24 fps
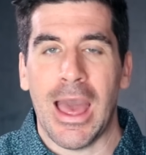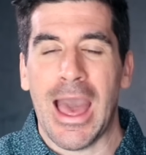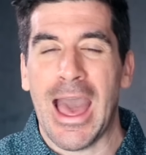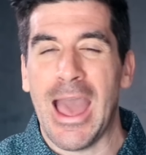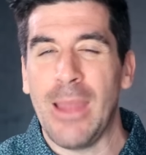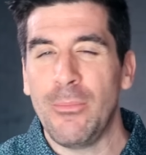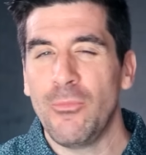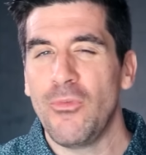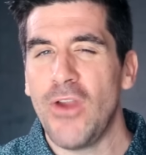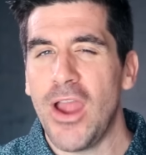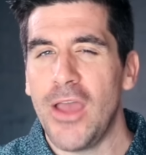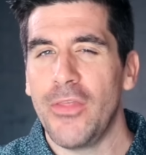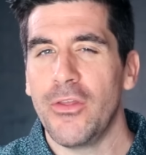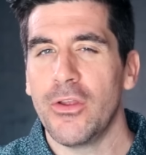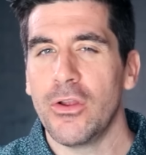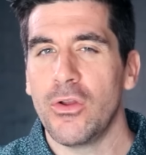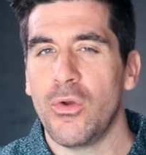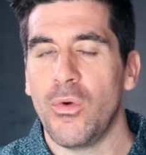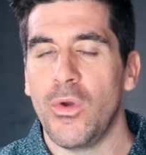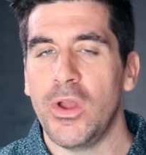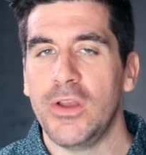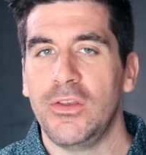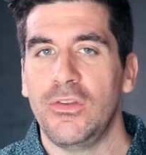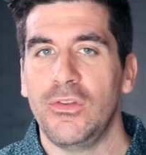I'm rather
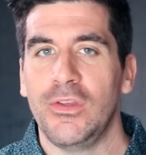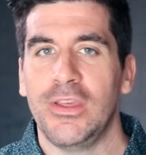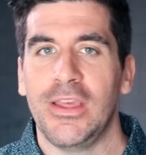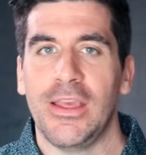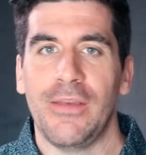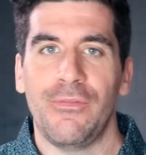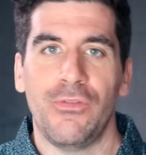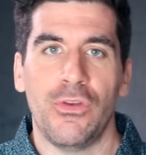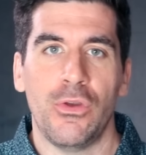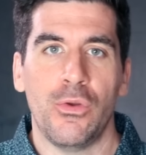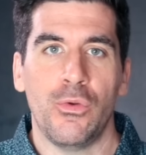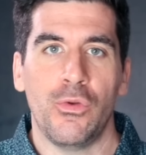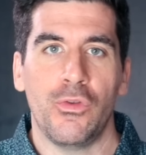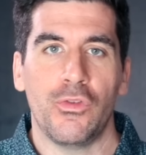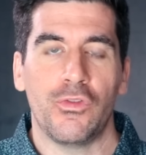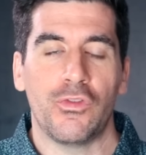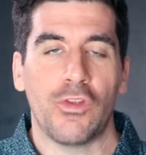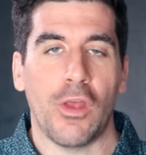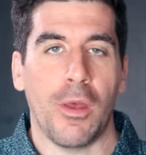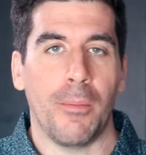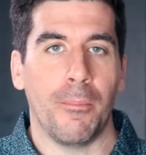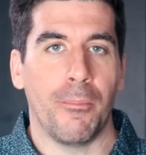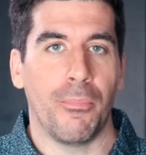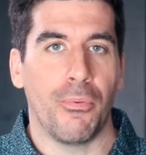going to give you
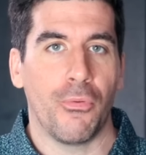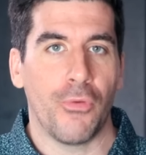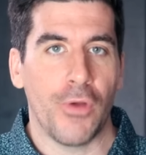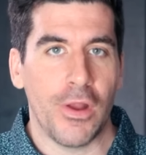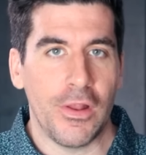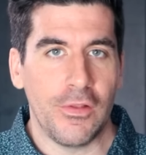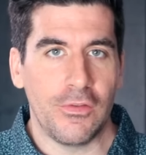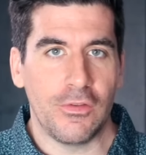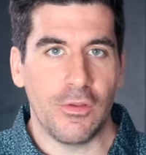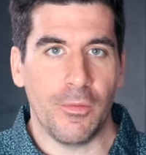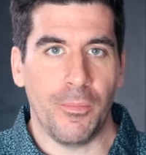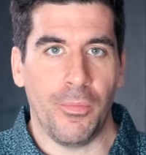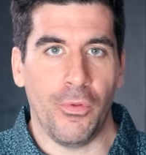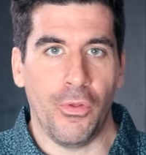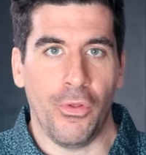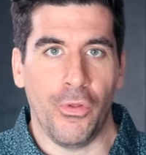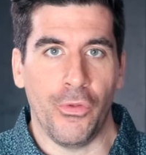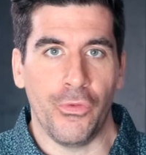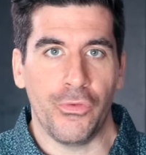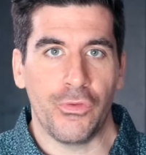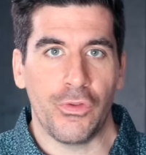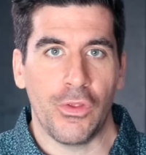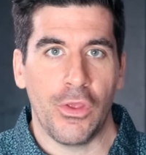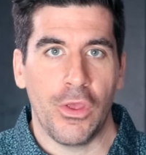some
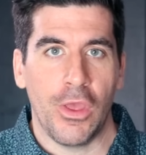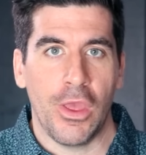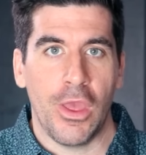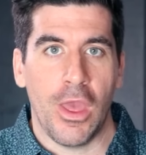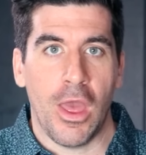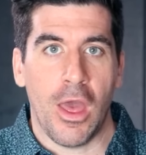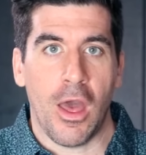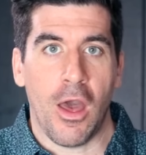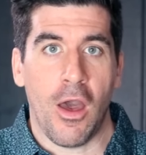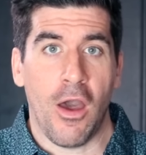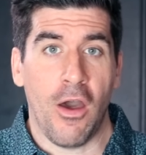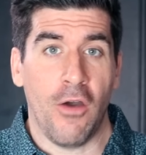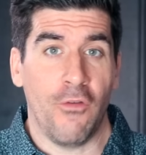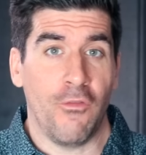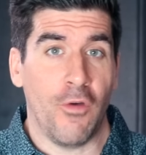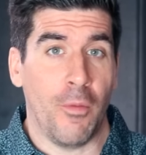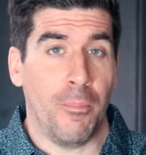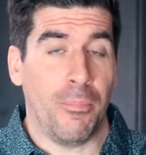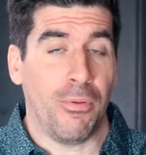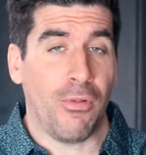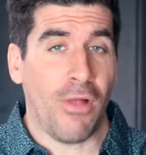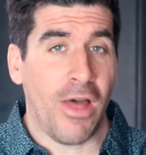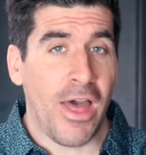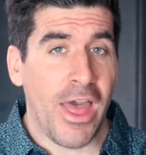principles of
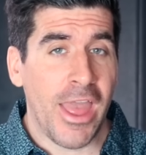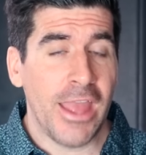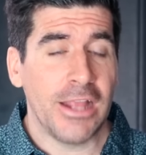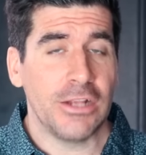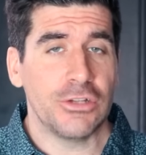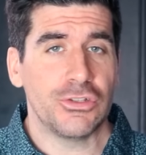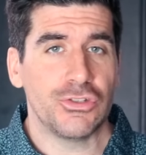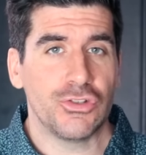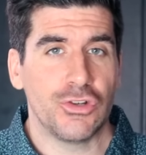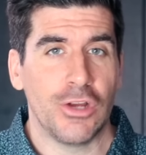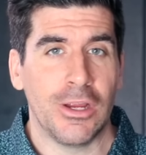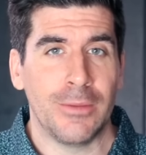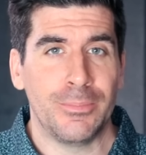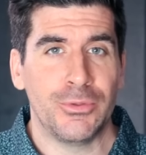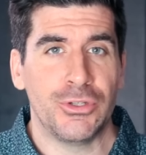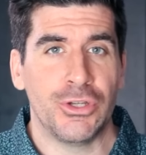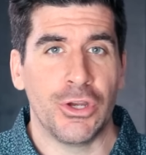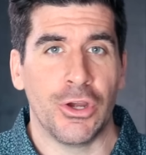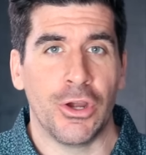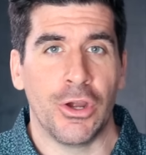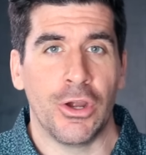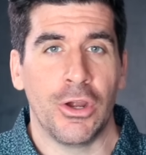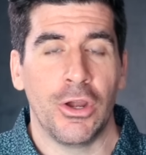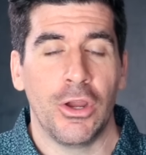applying
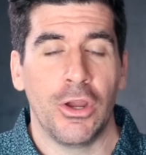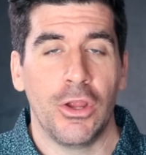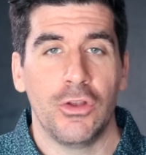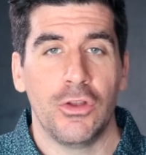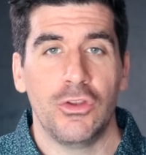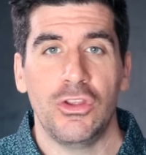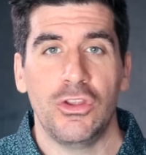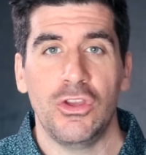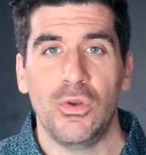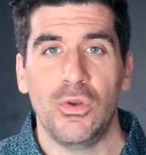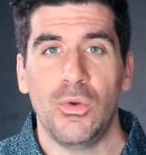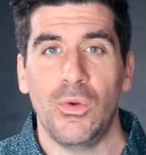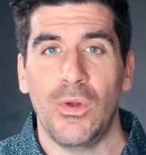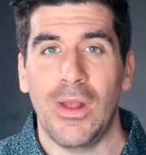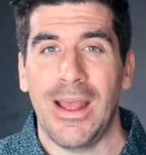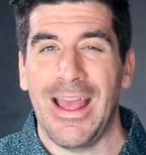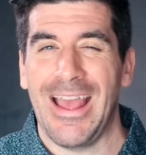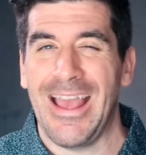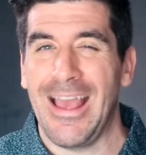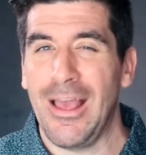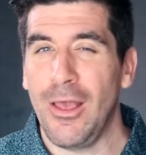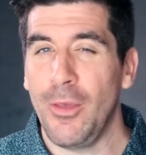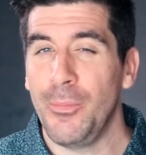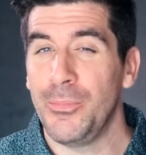scripture to
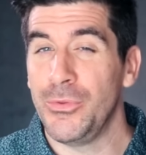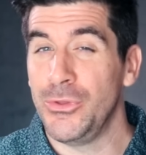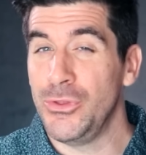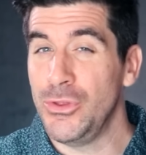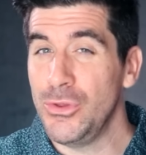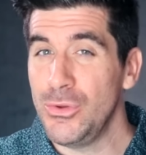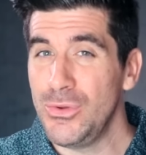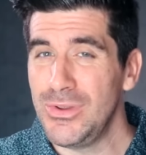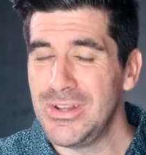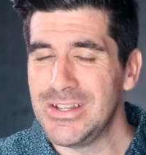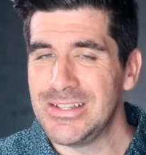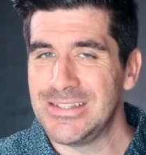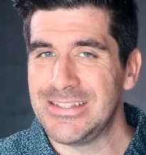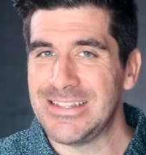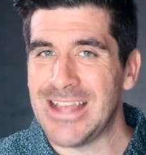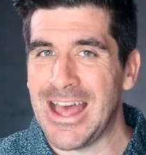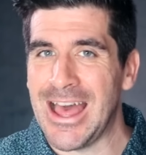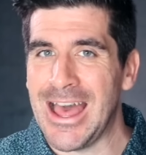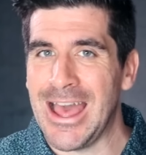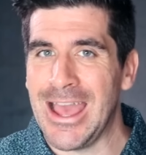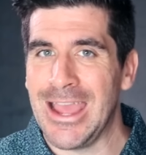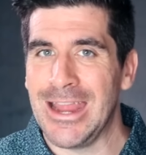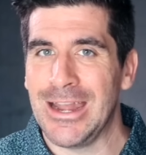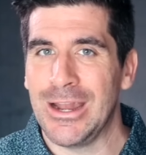help you
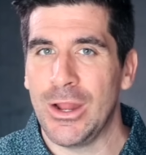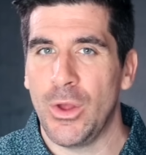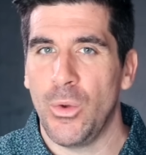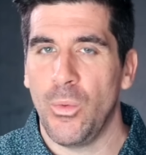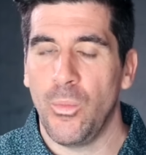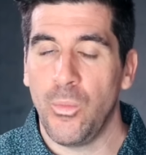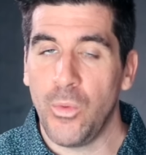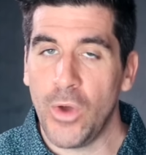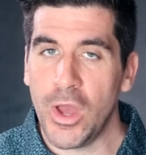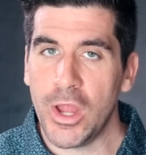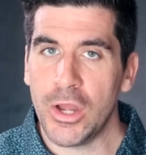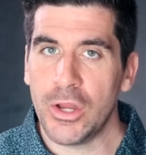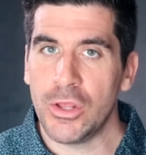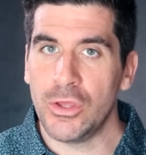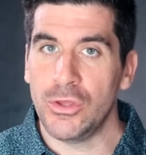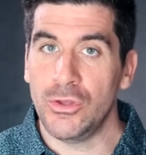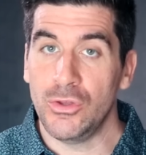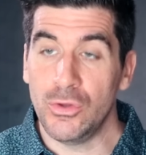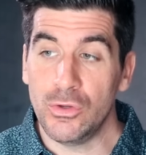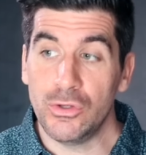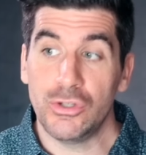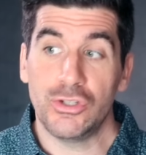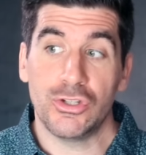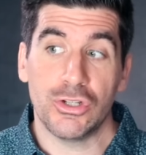decide what
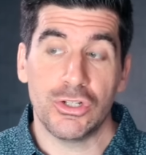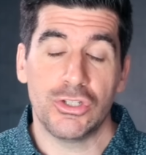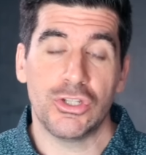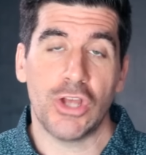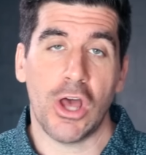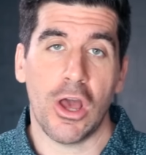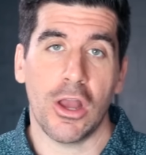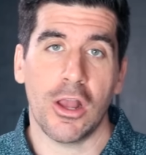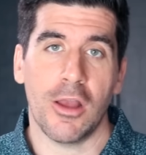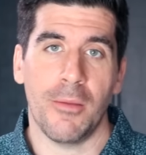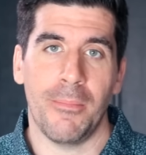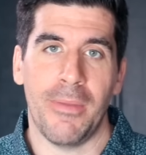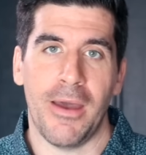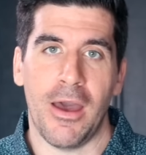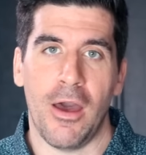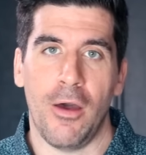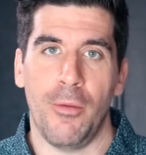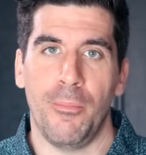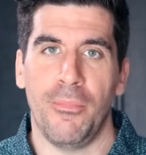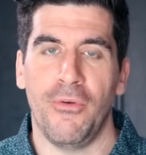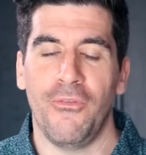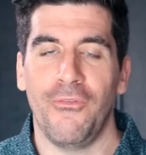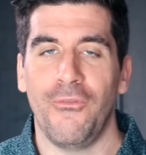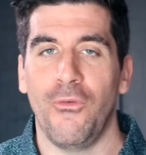you should talk
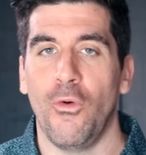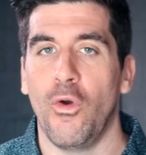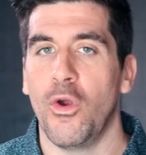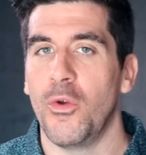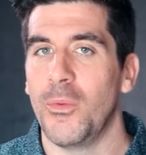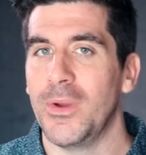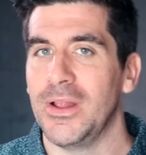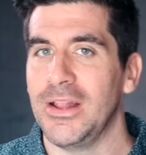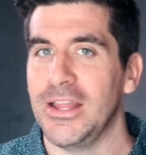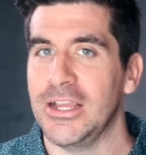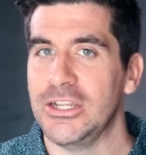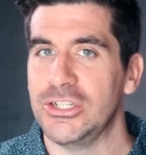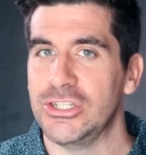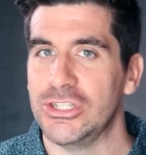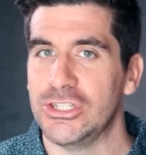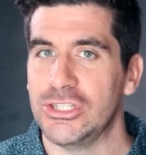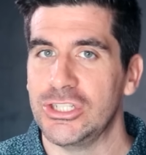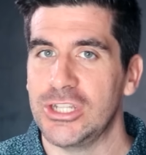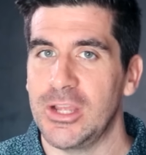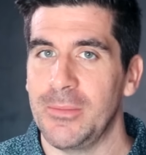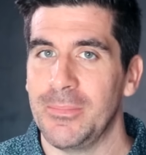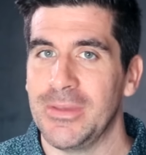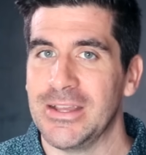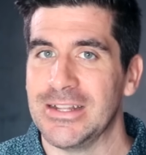about before a
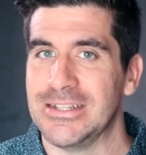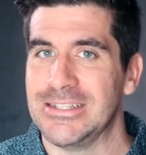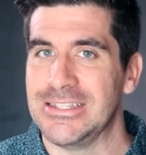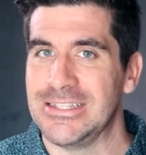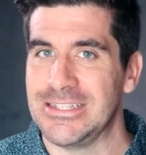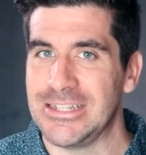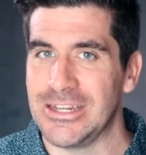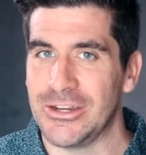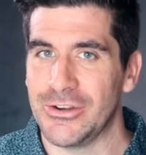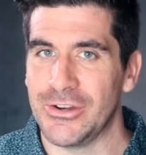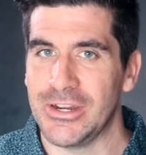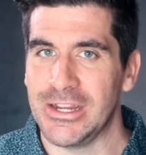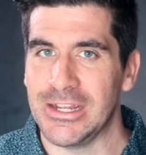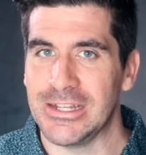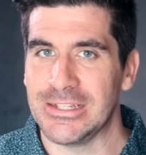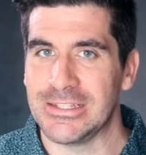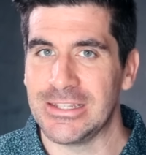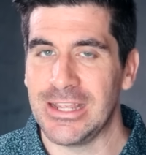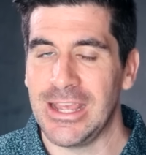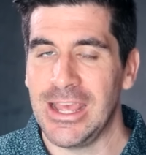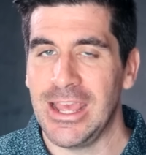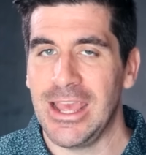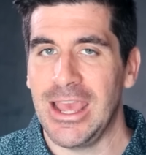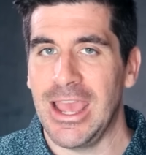relationship gets
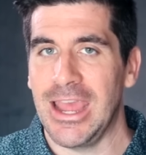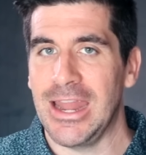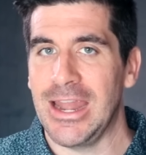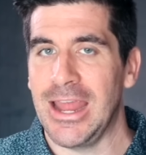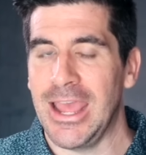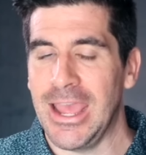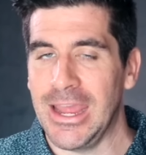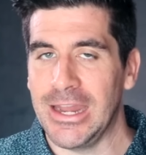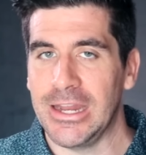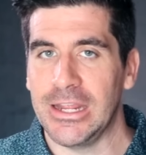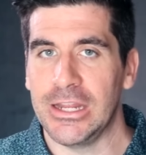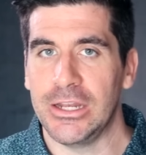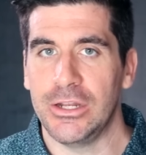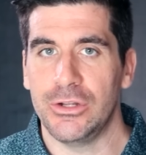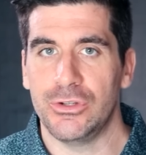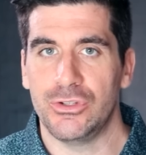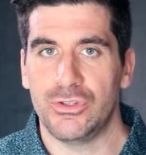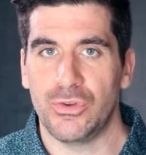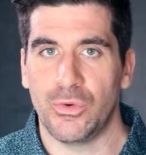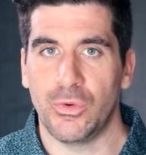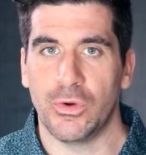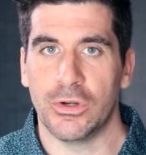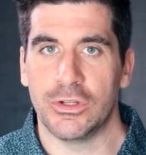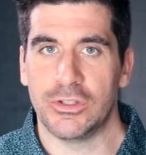serious and headed
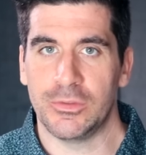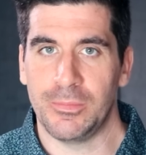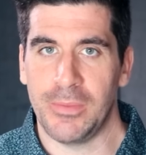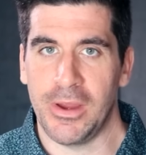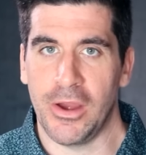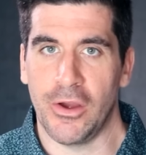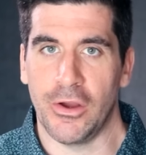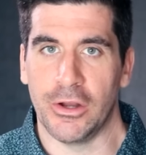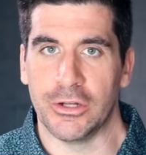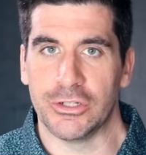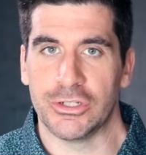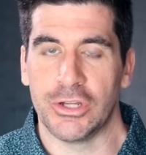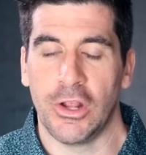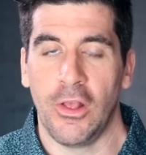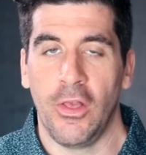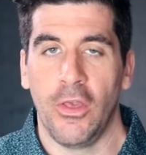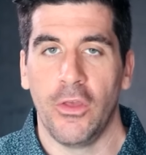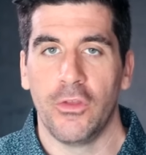towards marriage.